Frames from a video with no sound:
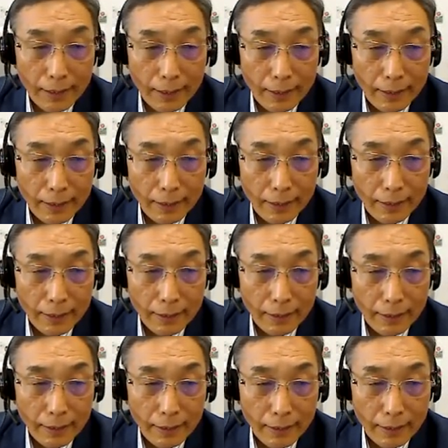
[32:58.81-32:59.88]
and that
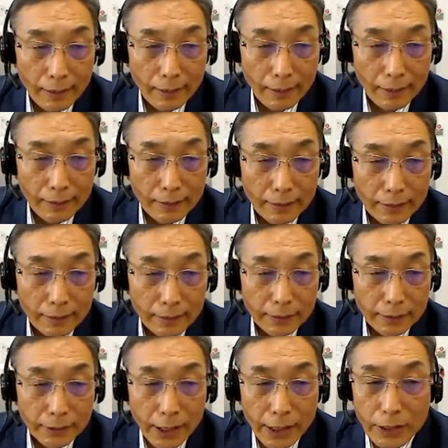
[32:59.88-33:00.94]
really changed the
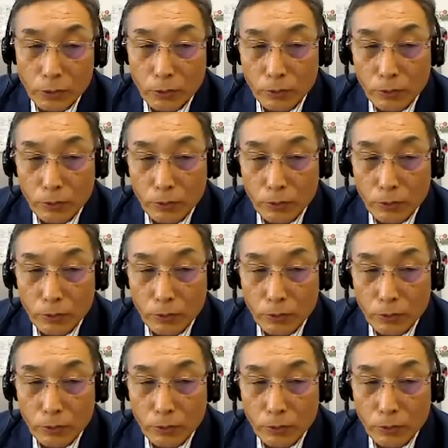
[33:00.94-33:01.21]
attitude of the